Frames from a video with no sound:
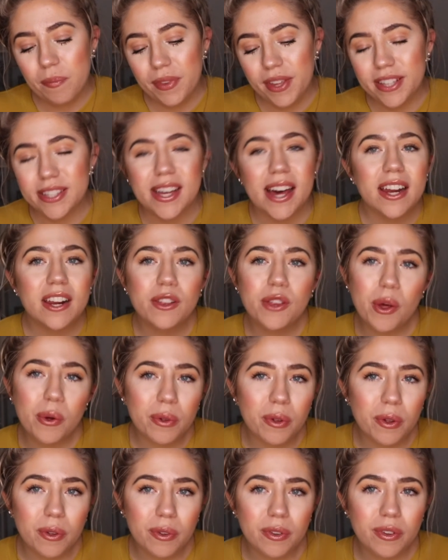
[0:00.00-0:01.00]
It's at a
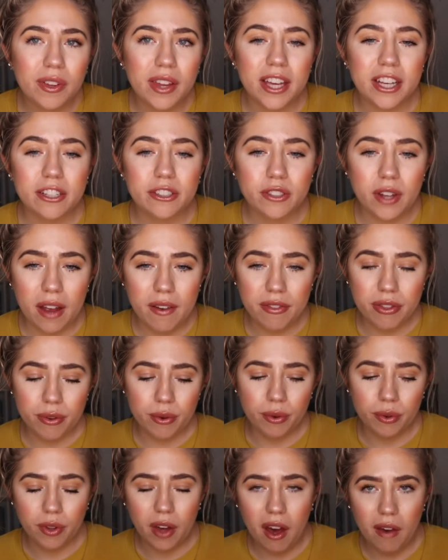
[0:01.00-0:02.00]
local like
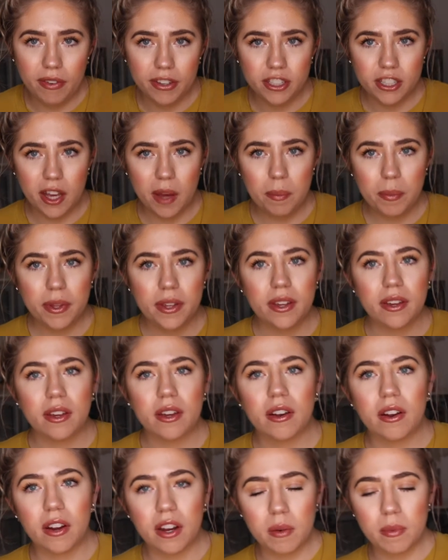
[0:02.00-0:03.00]
drive-through coffee shop
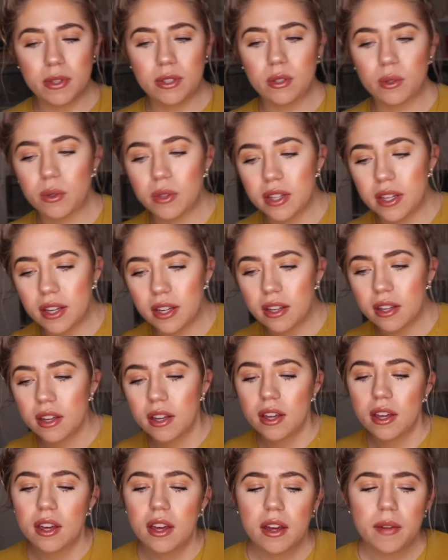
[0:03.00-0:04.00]
here in Missoula.
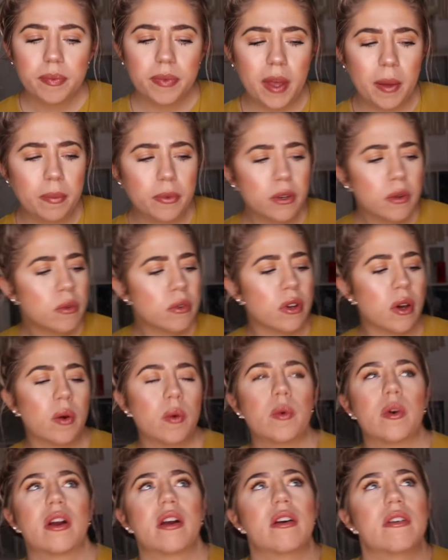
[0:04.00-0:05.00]
I don't
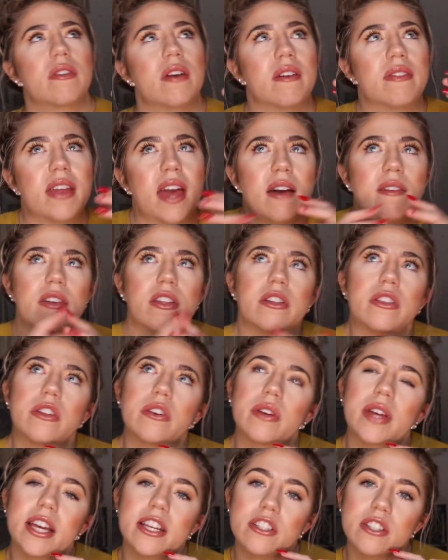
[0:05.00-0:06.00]
know if they have other
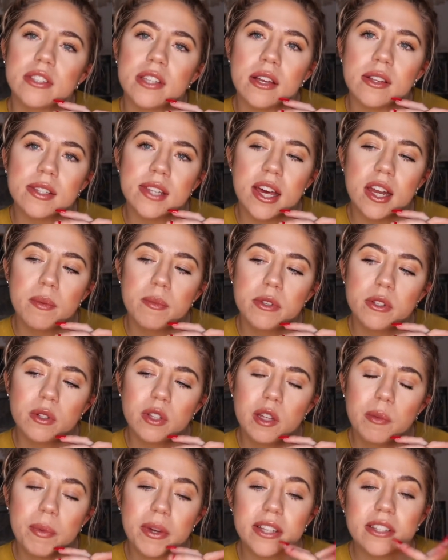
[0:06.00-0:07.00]
locations outside of
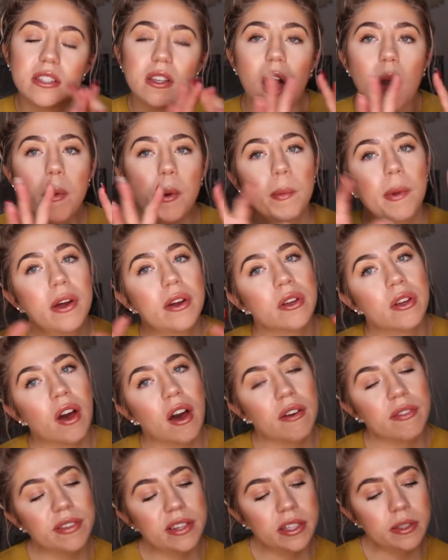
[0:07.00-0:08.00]
Missoula, but it's Copper Mountain
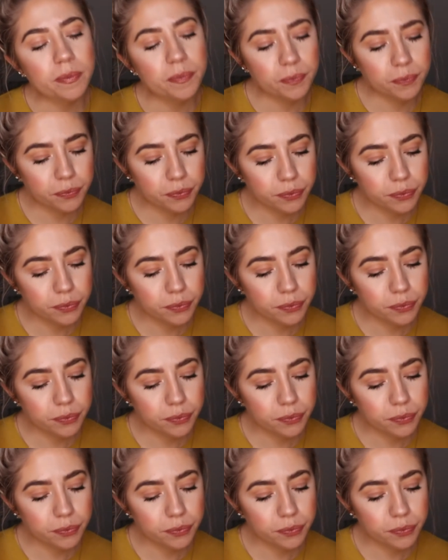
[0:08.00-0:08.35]
Coffee.